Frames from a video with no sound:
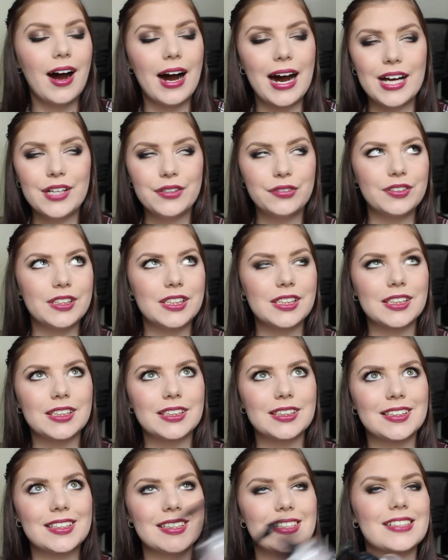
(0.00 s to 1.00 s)
I
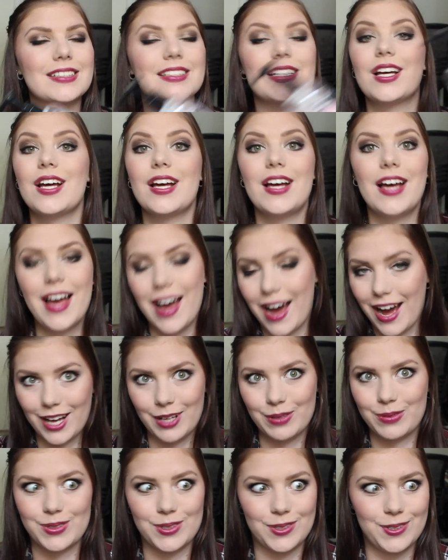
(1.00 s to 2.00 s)
finished this.
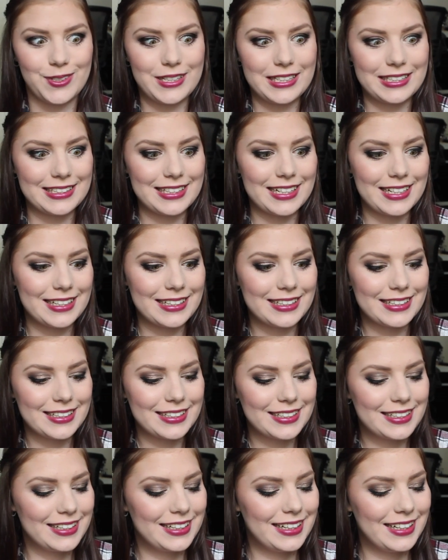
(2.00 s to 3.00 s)
I'm so excited.